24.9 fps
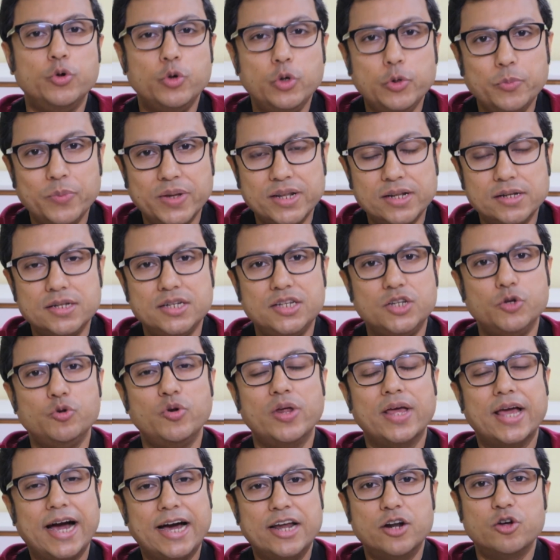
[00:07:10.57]
women
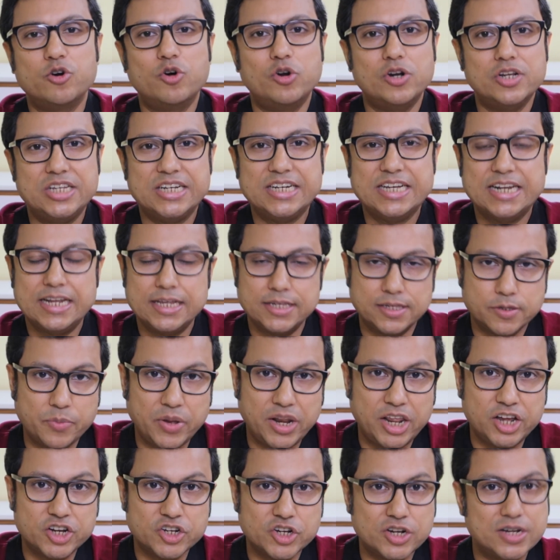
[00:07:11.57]
during gynecological
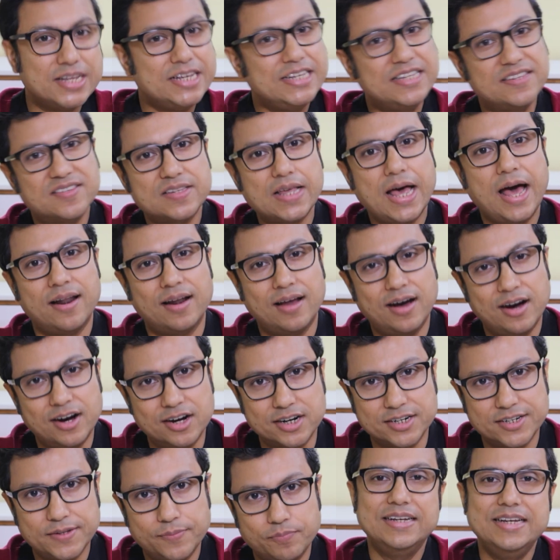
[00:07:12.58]
examination is an
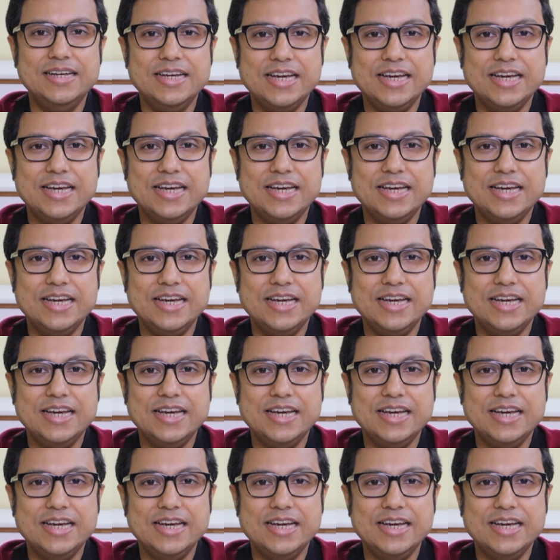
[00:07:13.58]
art.